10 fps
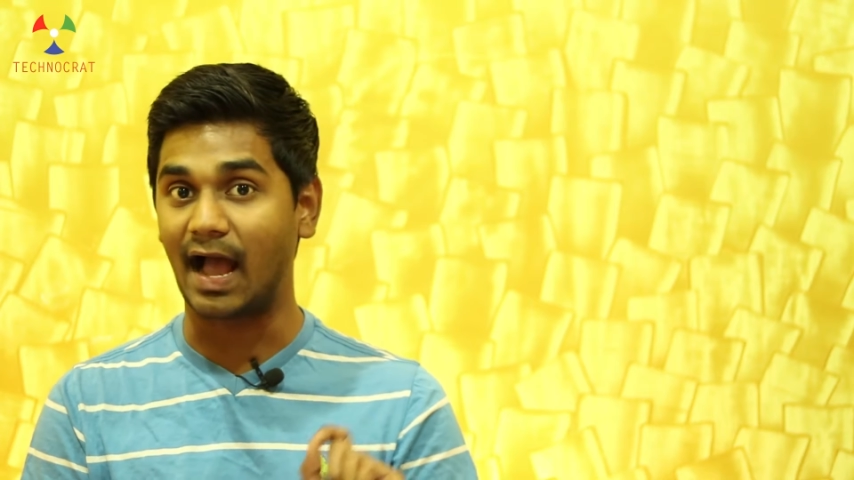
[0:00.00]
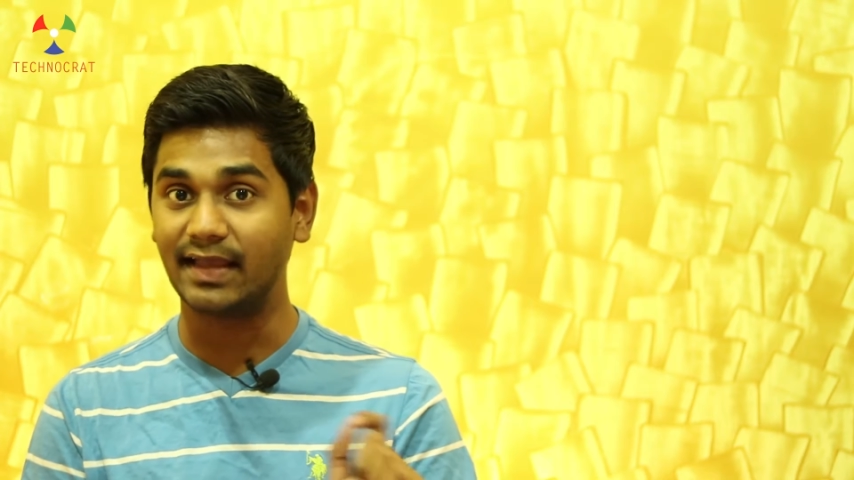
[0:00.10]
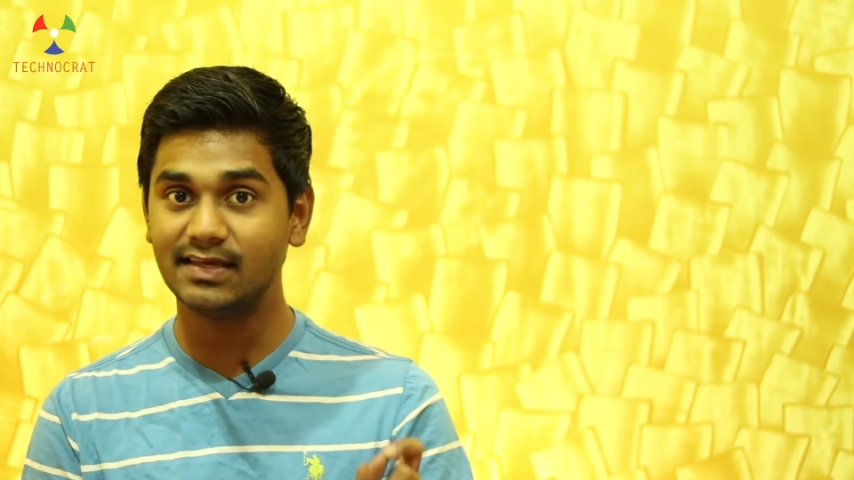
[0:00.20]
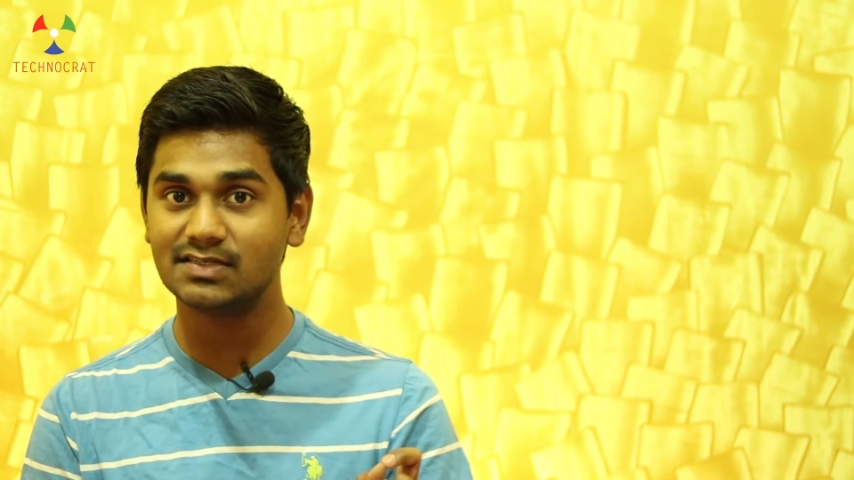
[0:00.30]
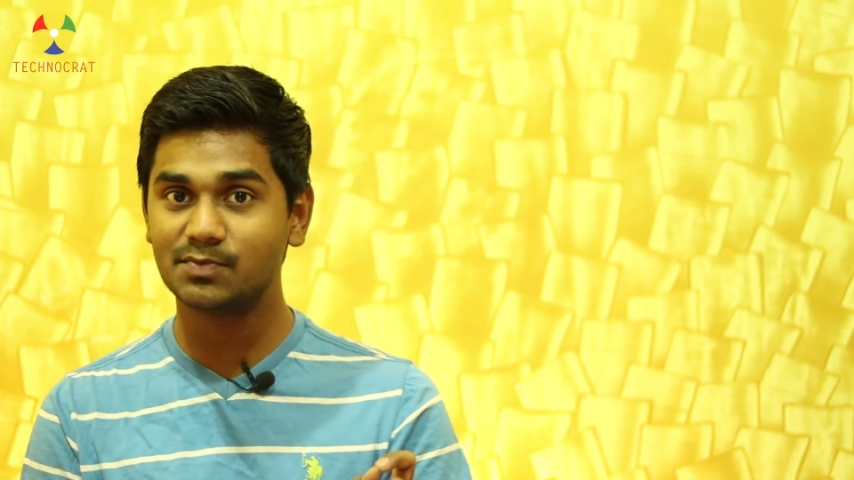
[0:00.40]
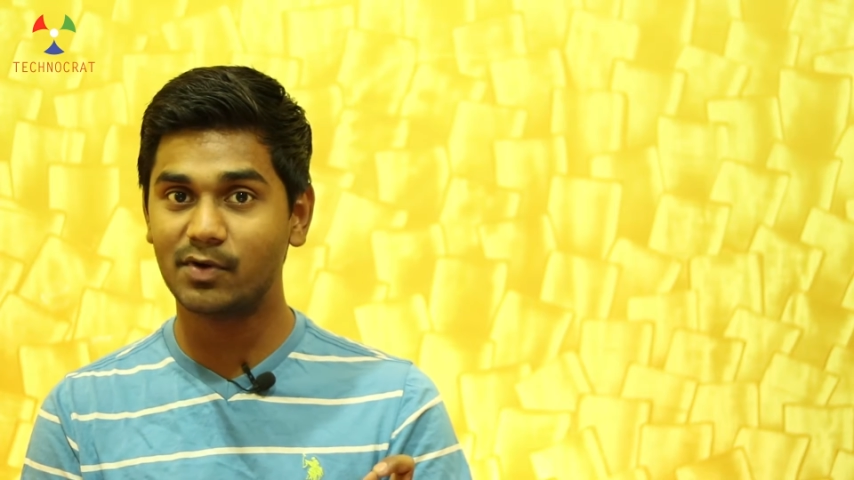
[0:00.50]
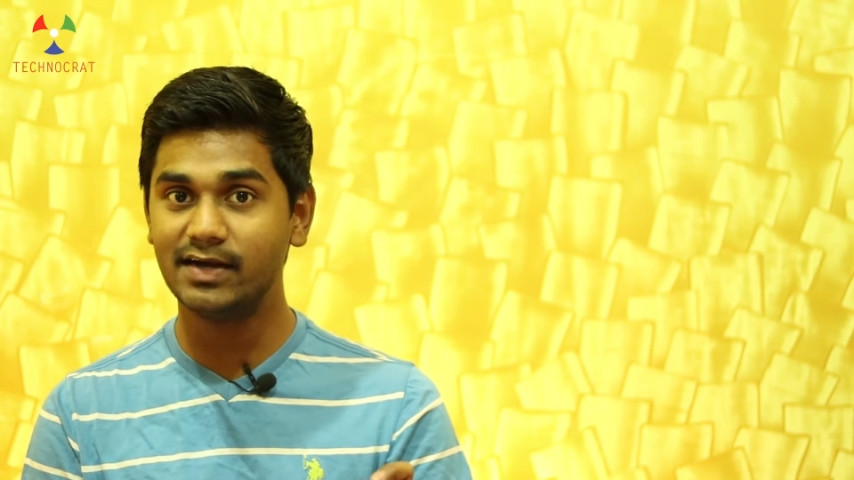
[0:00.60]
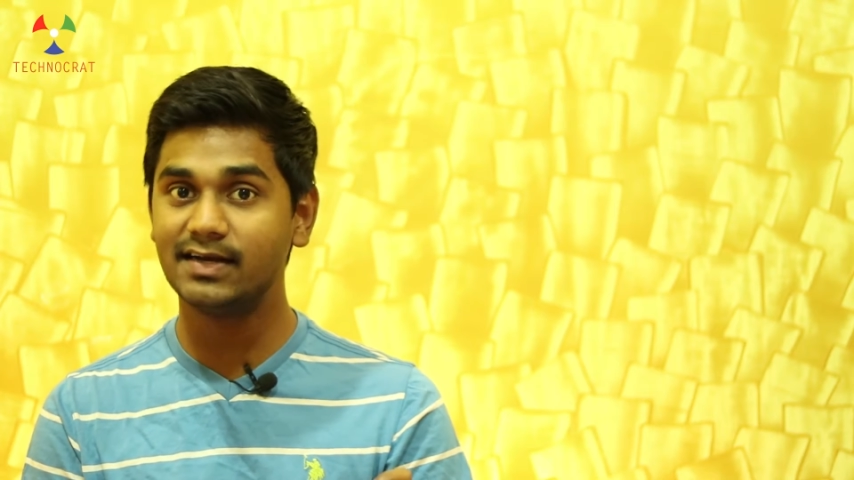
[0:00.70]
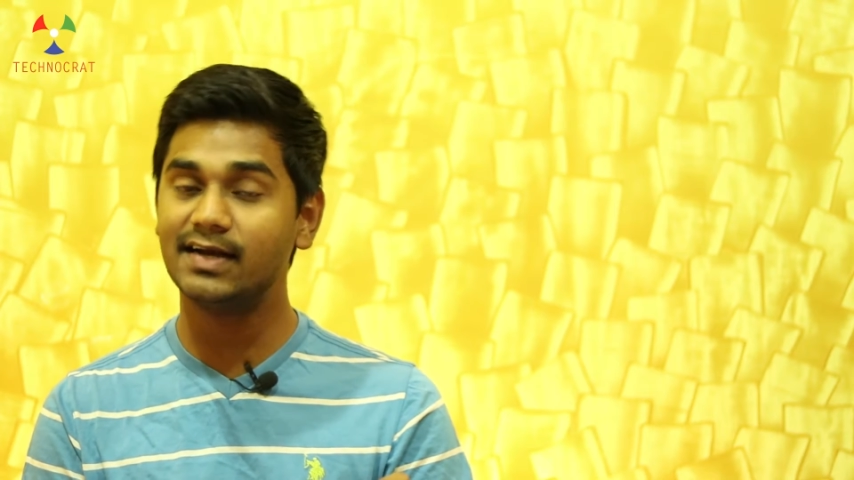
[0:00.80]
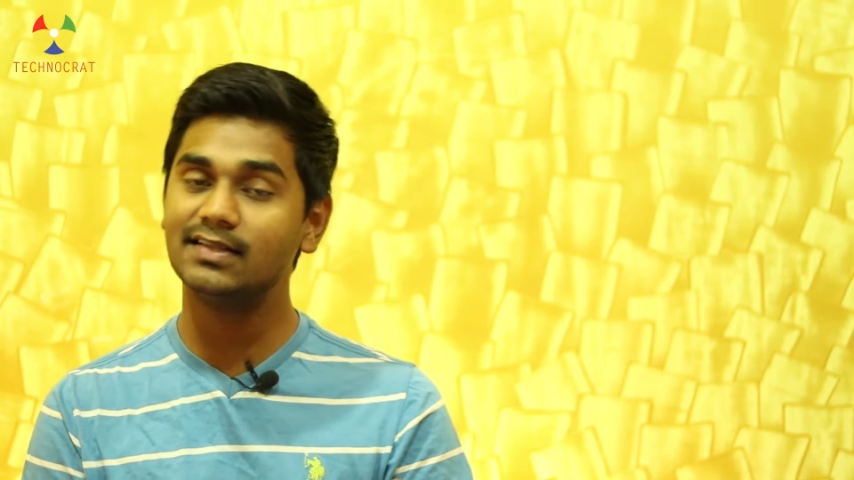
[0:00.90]
highest
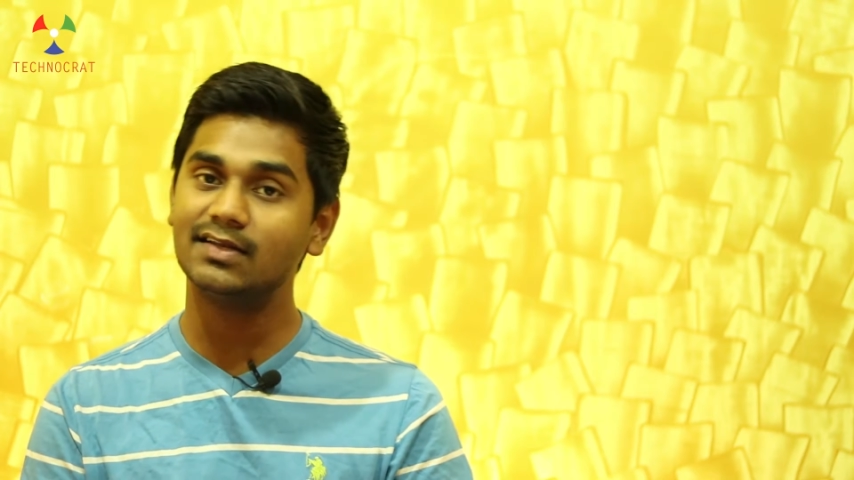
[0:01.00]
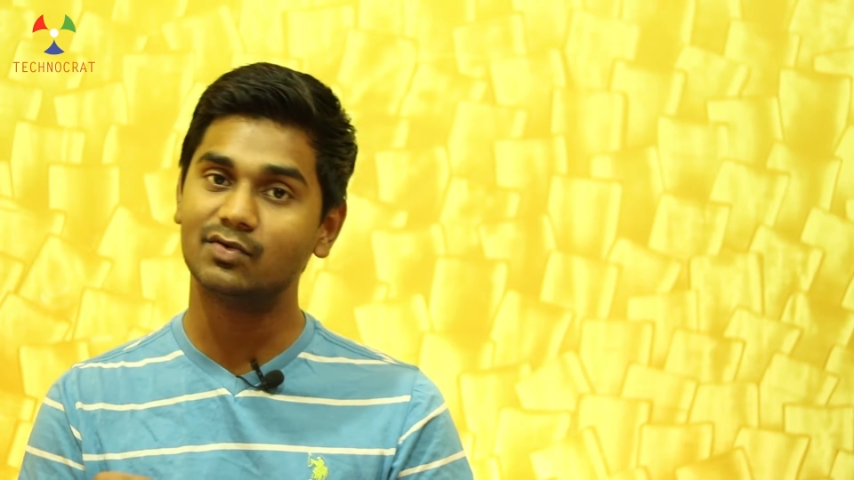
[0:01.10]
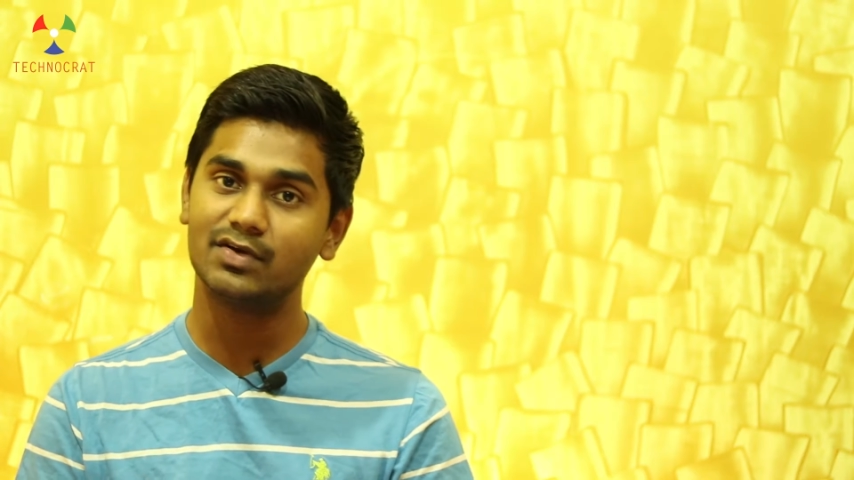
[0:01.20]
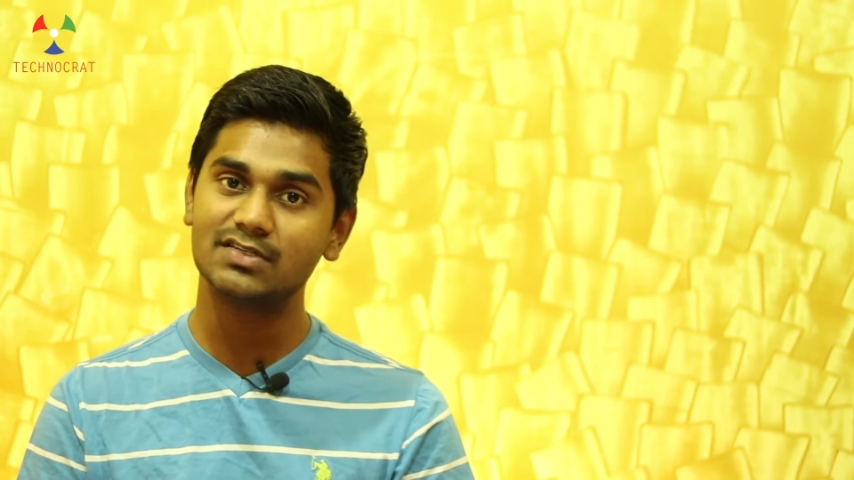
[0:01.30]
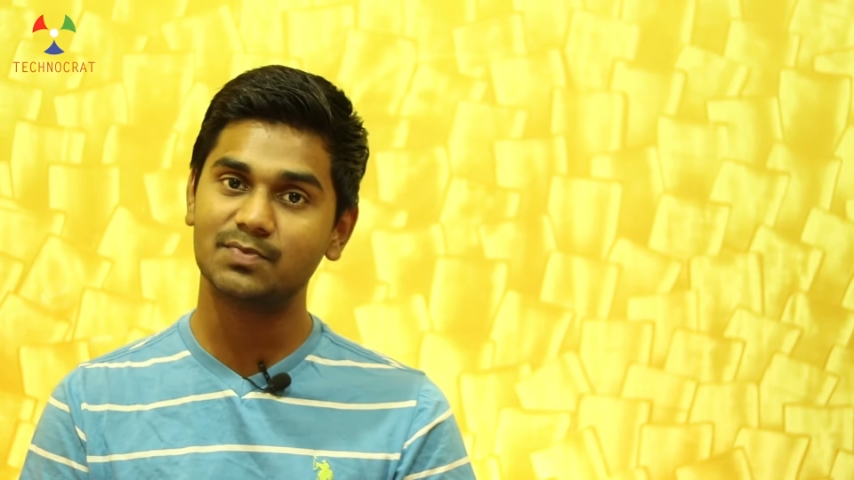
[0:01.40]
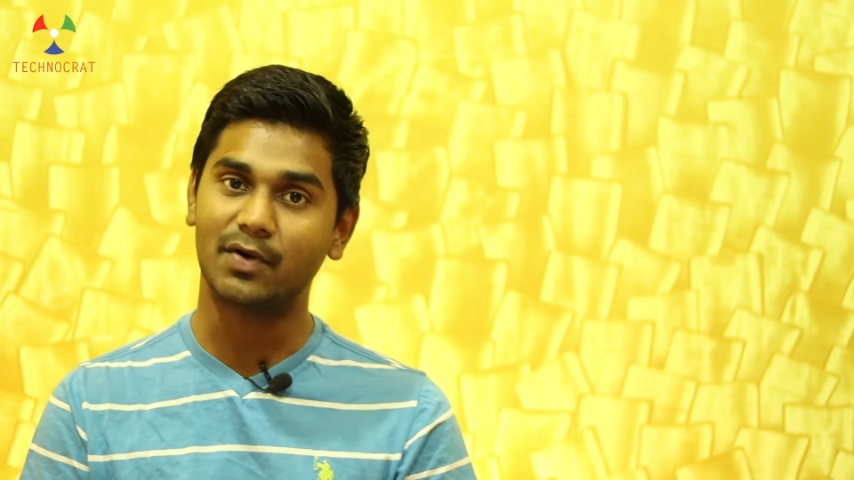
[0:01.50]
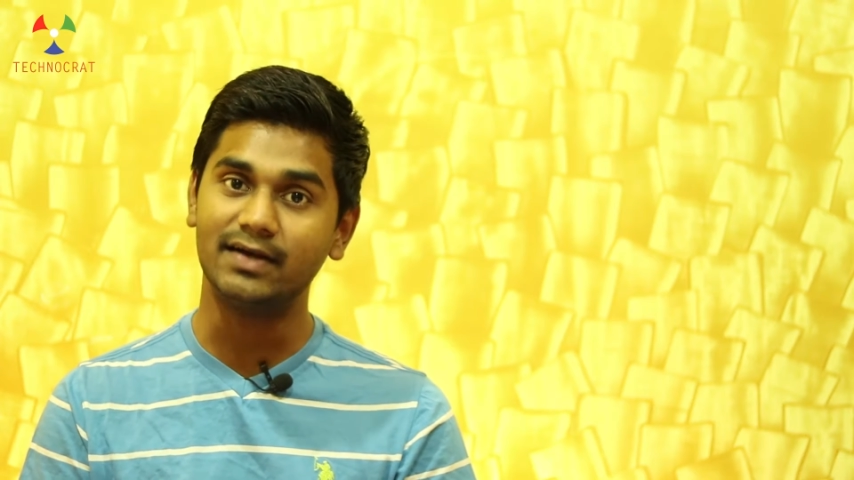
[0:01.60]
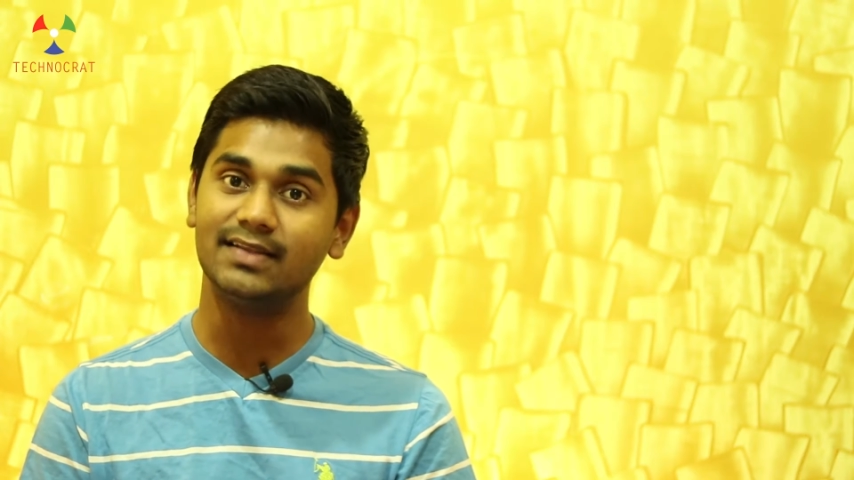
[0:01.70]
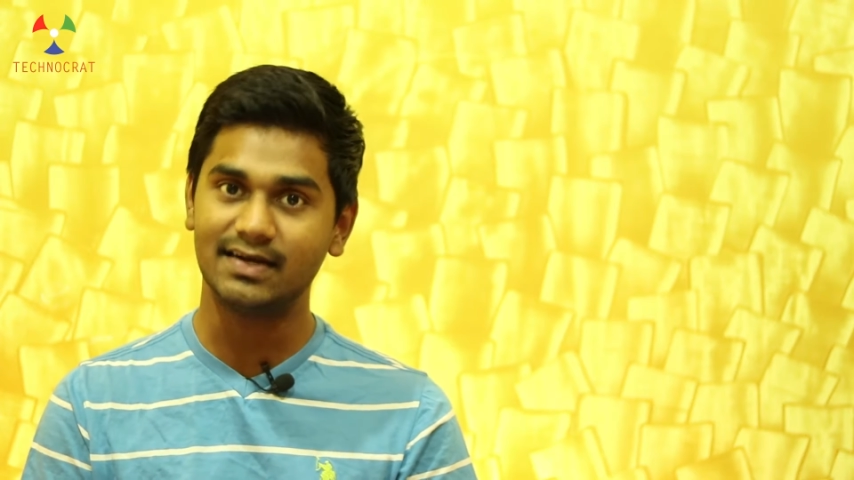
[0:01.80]
point and the lowest point,